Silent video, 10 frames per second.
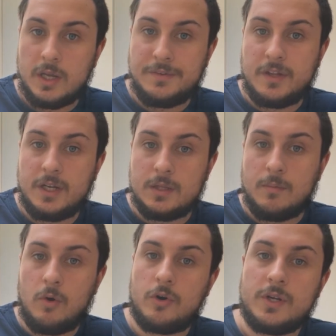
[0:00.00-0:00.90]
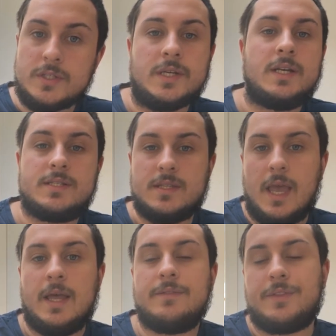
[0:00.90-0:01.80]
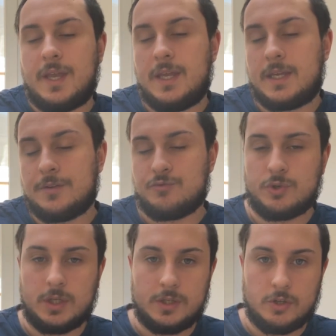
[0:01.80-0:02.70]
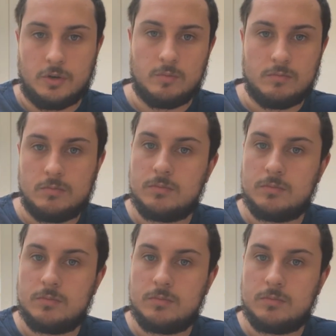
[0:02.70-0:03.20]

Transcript: if they need more insights, then they can read your